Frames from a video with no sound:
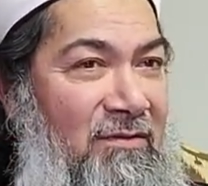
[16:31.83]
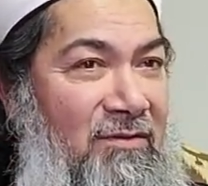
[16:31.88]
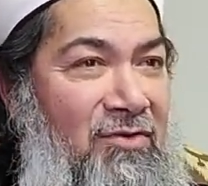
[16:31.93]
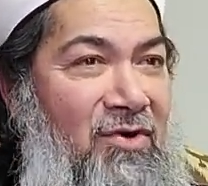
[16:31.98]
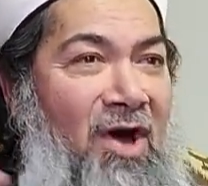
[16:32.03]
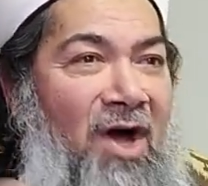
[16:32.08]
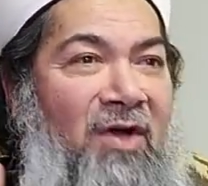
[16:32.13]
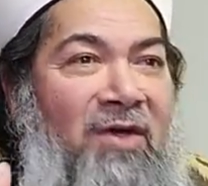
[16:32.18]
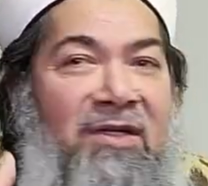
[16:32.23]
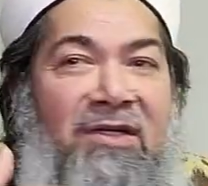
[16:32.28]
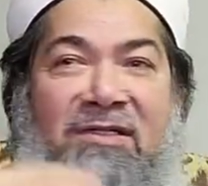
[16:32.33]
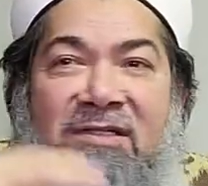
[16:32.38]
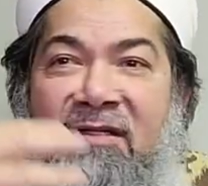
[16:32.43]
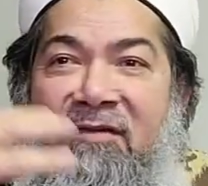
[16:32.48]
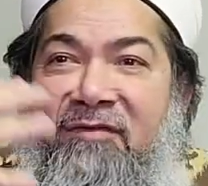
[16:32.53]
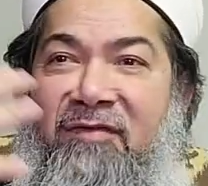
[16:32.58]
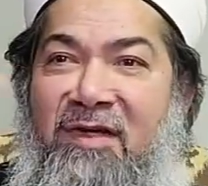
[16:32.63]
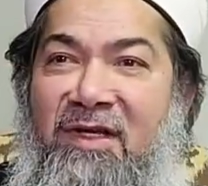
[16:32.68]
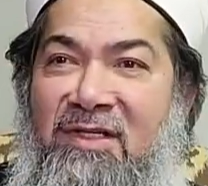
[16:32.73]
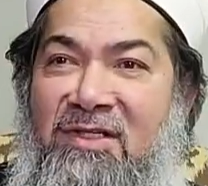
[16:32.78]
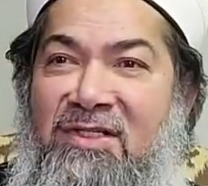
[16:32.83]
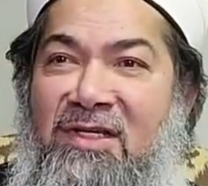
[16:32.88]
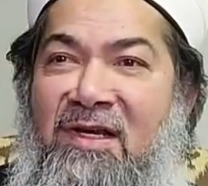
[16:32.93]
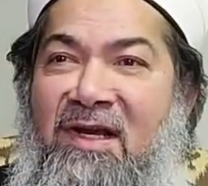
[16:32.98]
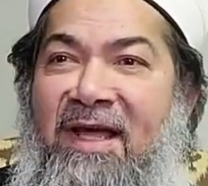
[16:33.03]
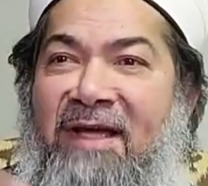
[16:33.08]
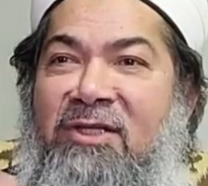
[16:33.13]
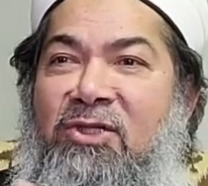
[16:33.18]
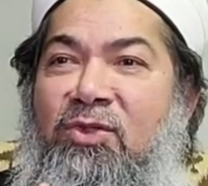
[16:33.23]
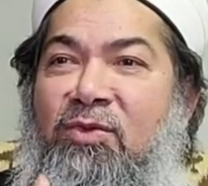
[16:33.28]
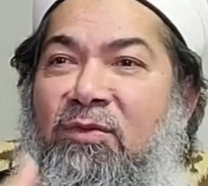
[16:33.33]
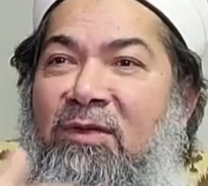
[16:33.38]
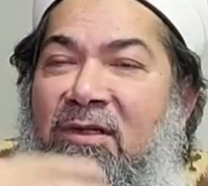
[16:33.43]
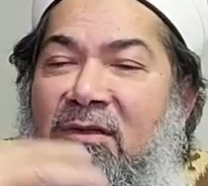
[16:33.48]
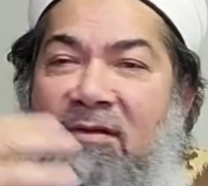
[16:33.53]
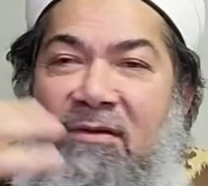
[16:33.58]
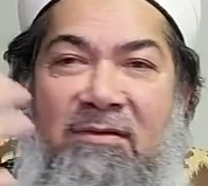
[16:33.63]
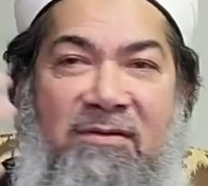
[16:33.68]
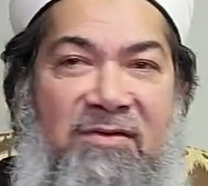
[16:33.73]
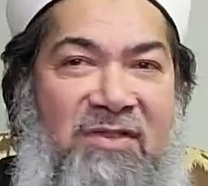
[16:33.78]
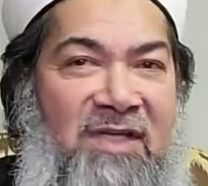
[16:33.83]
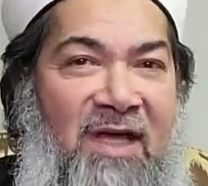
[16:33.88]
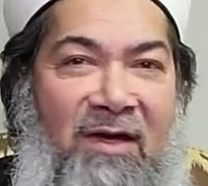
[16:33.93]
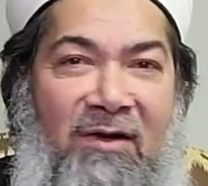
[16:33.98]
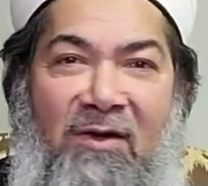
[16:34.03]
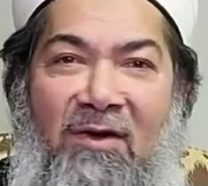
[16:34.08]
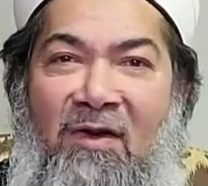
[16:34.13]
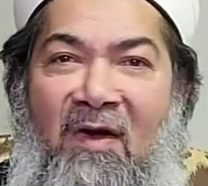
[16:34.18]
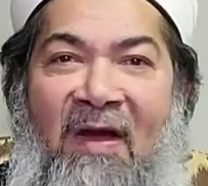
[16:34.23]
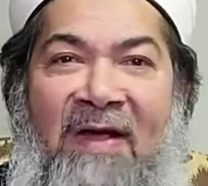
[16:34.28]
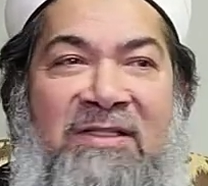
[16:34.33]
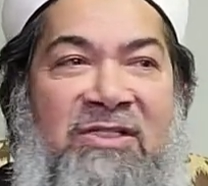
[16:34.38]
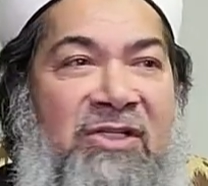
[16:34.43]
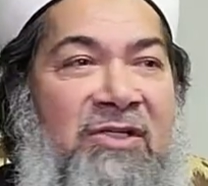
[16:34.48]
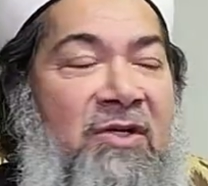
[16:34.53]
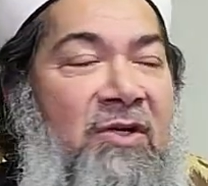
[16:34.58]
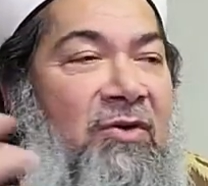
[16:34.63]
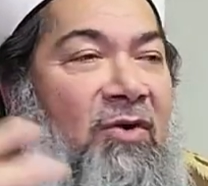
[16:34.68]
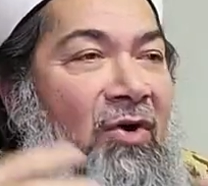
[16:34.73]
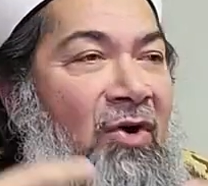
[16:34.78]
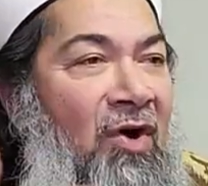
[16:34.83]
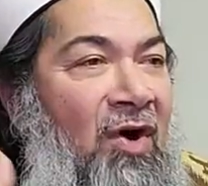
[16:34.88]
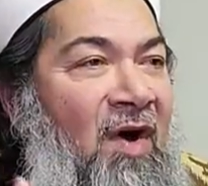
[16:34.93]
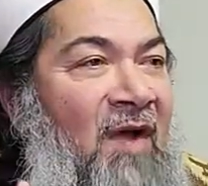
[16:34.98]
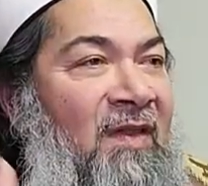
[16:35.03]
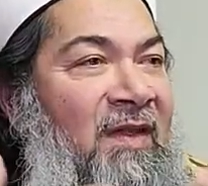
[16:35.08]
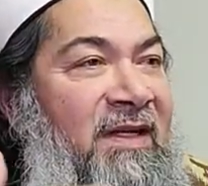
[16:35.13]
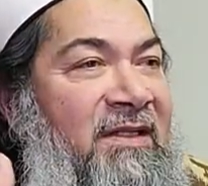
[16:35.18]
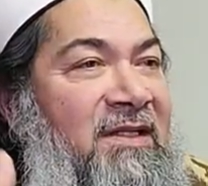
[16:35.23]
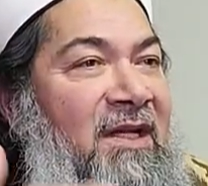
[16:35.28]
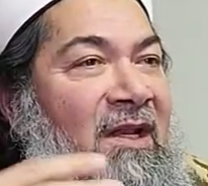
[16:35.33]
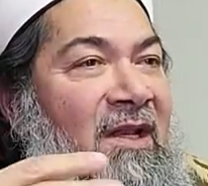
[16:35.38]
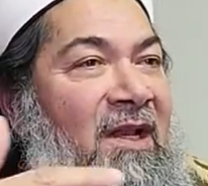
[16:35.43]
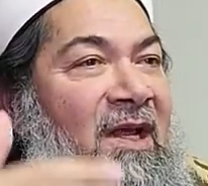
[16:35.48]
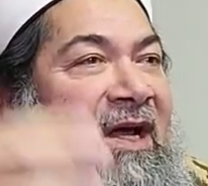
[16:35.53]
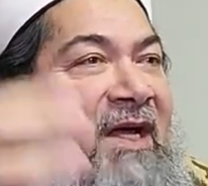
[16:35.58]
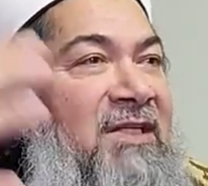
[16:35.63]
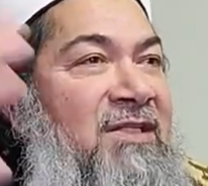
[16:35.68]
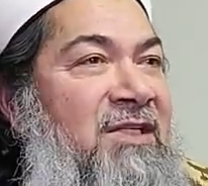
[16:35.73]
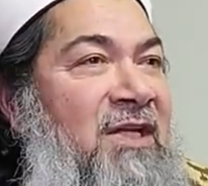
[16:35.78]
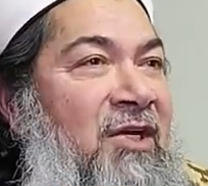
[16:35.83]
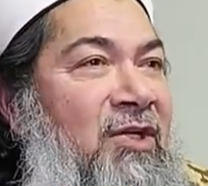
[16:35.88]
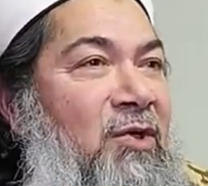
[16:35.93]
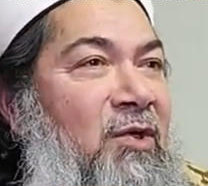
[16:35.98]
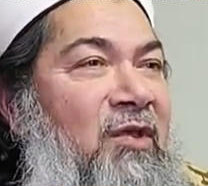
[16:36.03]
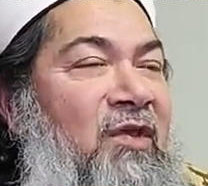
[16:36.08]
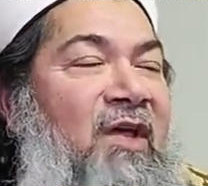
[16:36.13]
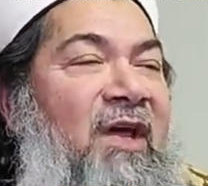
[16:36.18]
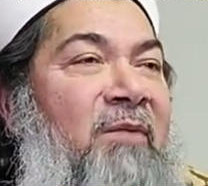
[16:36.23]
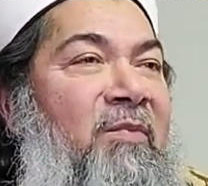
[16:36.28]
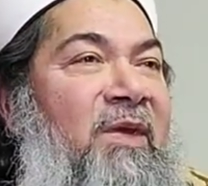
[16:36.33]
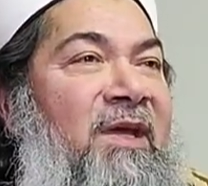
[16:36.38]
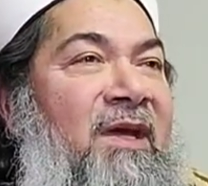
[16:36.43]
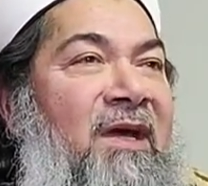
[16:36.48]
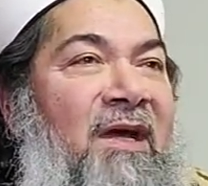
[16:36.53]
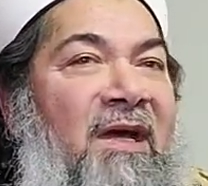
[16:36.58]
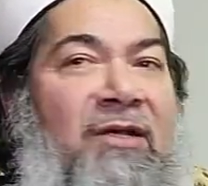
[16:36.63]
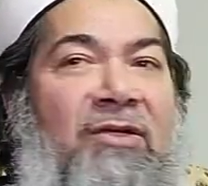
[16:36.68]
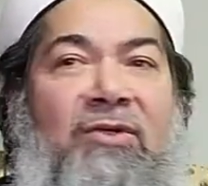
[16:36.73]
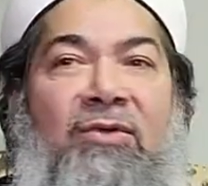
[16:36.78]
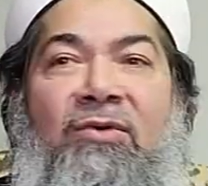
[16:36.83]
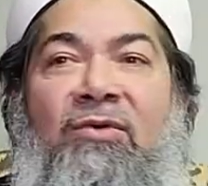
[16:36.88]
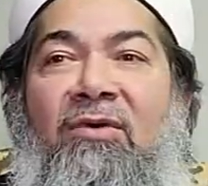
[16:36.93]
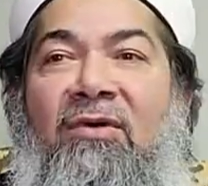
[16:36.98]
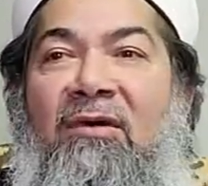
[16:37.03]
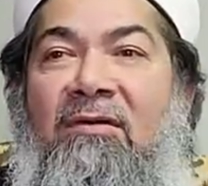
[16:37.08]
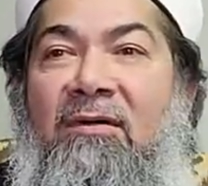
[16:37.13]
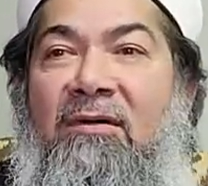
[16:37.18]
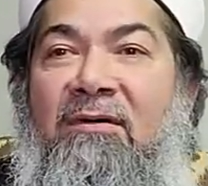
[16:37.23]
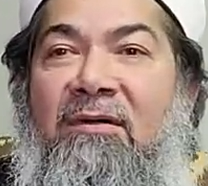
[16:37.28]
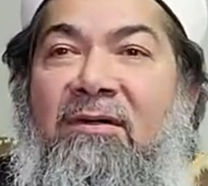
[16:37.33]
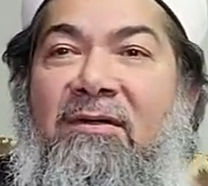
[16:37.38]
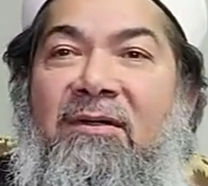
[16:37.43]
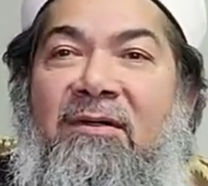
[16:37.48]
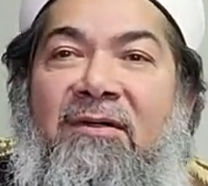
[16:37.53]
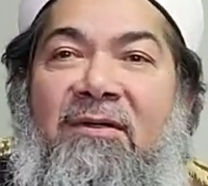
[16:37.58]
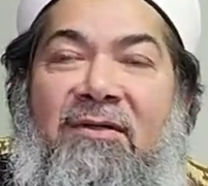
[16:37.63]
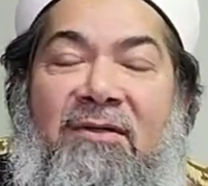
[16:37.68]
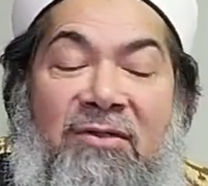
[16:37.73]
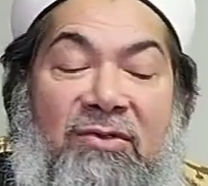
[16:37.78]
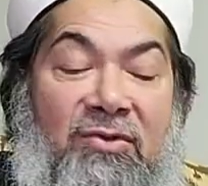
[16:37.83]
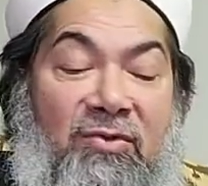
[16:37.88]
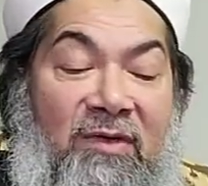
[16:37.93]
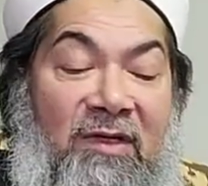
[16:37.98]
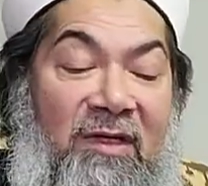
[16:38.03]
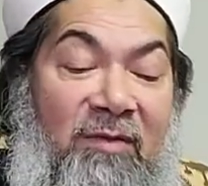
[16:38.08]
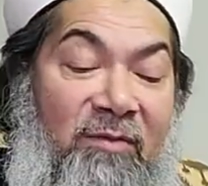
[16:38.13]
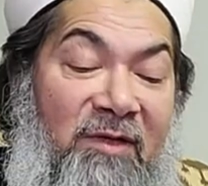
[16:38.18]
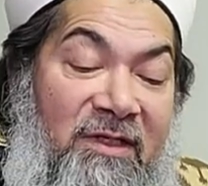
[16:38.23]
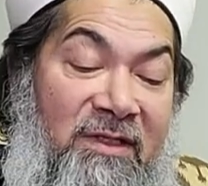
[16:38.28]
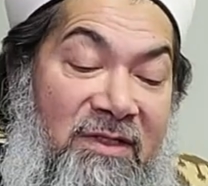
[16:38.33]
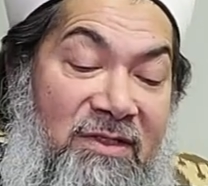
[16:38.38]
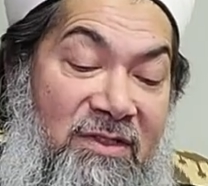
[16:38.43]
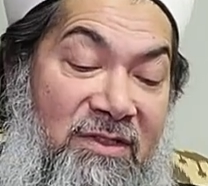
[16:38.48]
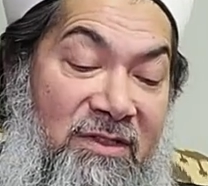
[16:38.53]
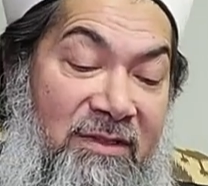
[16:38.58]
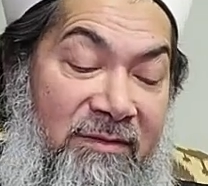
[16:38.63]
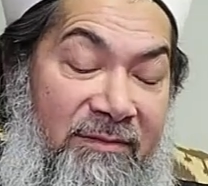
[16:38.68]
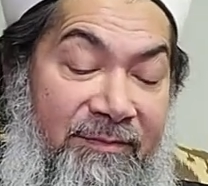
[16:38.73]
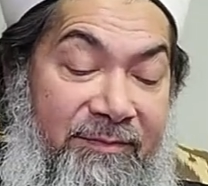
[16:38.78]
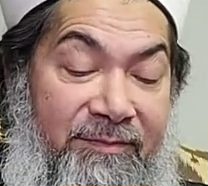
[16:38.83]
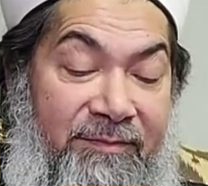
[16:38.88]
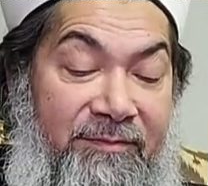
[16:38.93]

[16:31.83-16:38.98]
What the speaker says: cognitive, intellectual, psychological, all that Allah has done your tarbiyah, and you go to Iblis.